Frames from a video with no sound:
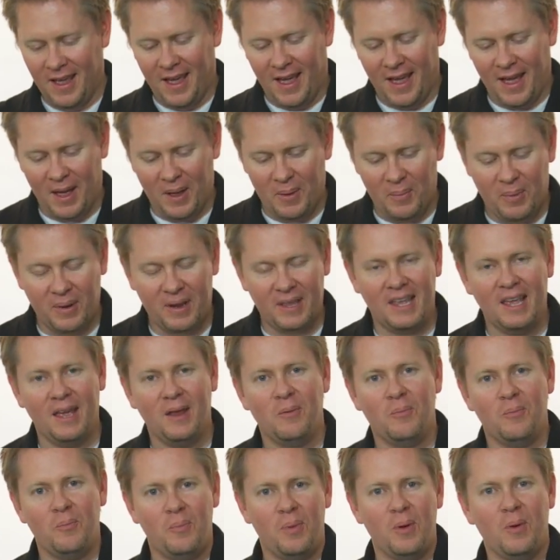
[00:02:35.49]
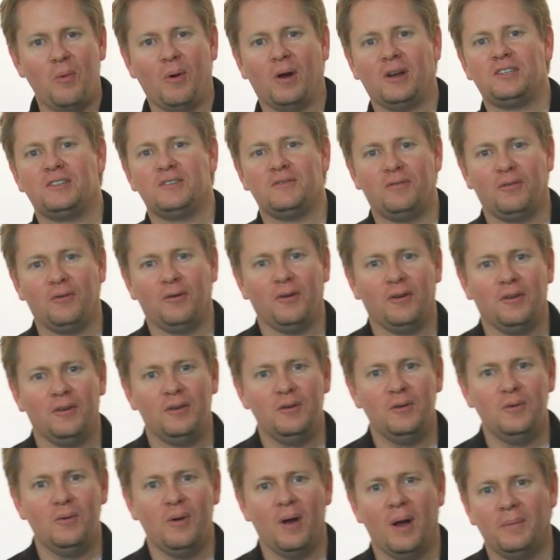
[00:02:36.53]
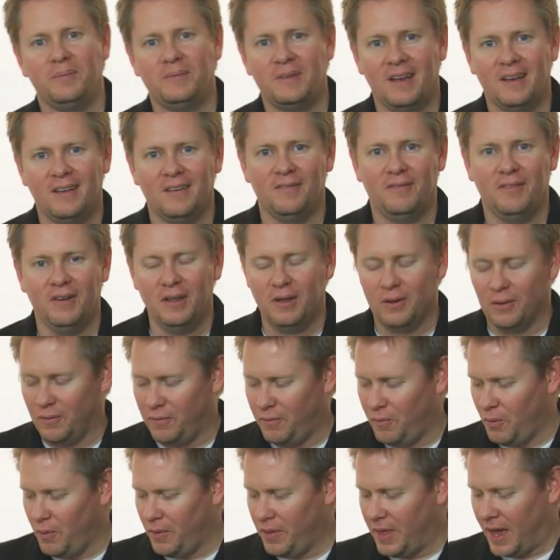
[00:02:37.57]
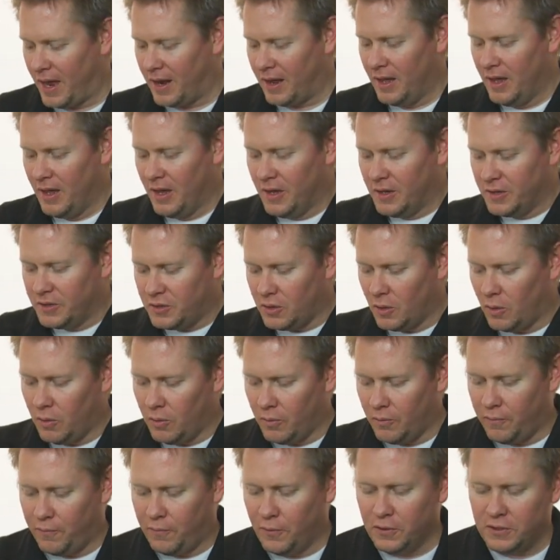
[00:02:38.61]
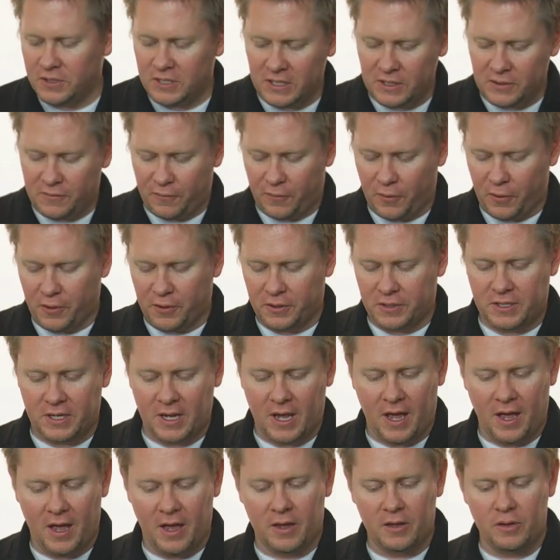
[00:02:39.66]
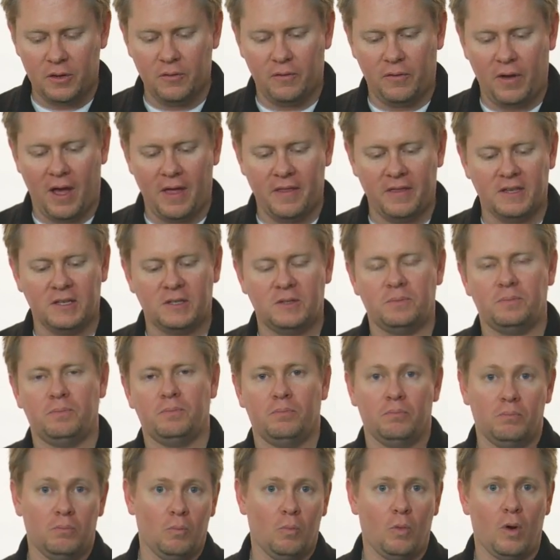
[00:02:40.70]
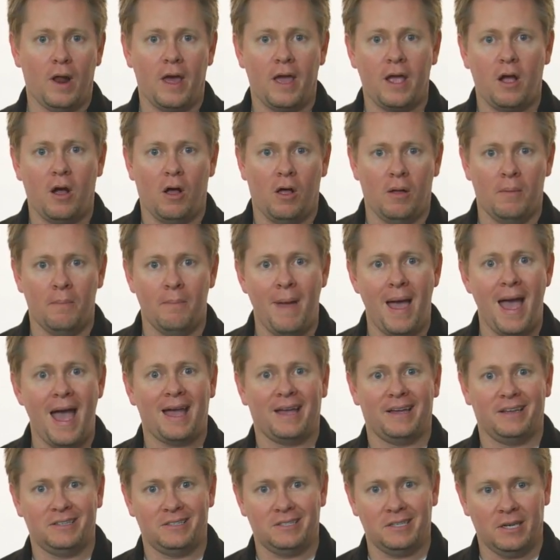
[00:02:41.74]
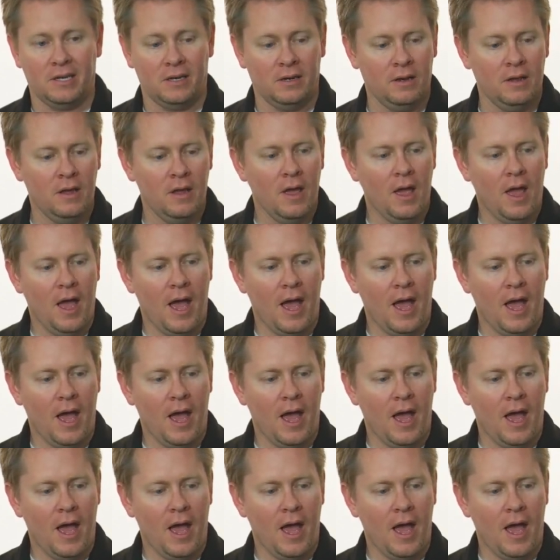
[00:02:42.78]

But again, be watching for a new updated video for that. So first things first, you've got this, what I call a magazine.